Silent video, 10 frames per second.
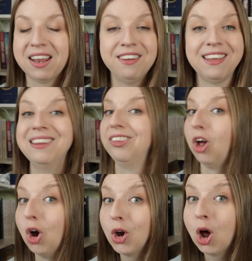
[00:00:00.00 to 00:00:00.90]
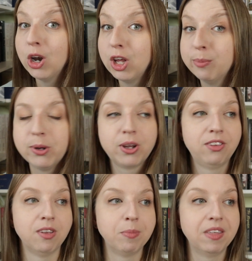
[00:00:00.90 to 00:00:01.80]
that is a long audiobook,
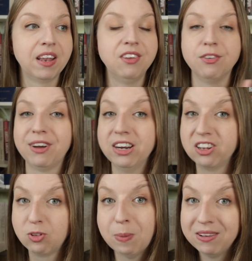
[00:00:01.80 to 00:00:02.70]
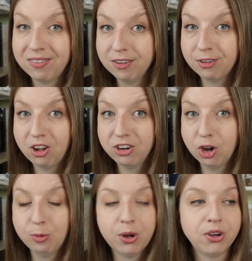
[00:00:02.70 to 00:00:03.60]
something that is a very expensive
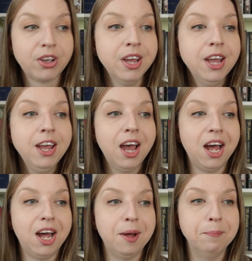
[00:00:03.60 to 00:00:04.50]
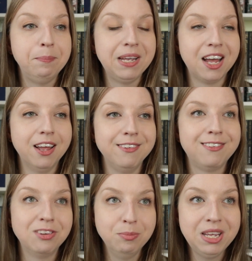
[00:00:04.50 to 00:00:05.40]
audiobook, um, because
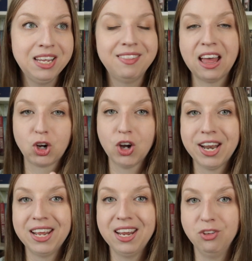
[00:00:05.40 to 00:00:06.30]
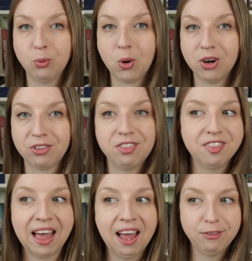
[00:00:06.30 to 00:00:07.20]
to me that credit is worth
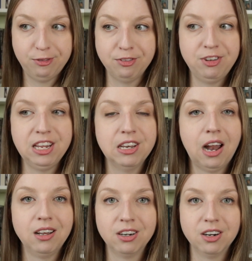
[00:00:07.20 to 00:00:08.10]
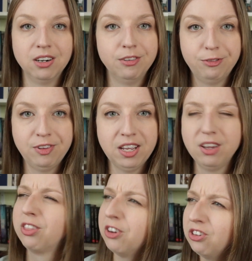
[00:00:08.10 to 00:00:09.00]
that $15 fee.
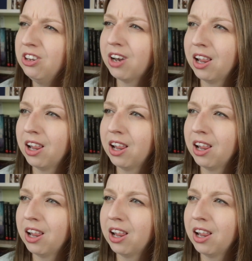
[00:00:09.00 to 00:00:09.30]
$13?